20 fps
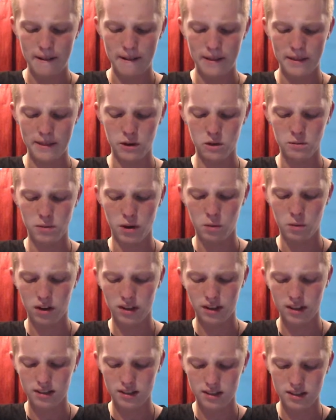it was my 1
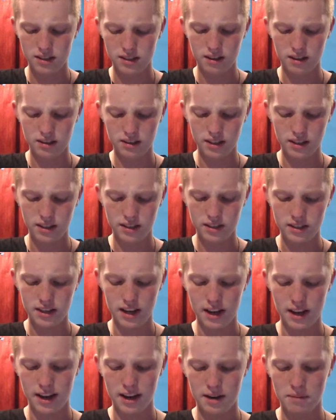Elixir Skeletons
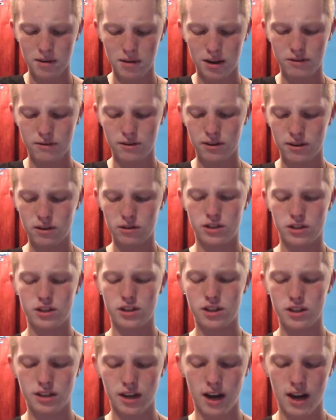and my Infernos, just
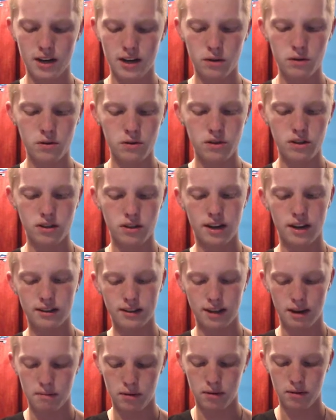because I don't use this deck
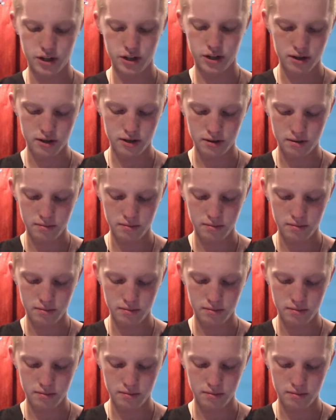that much,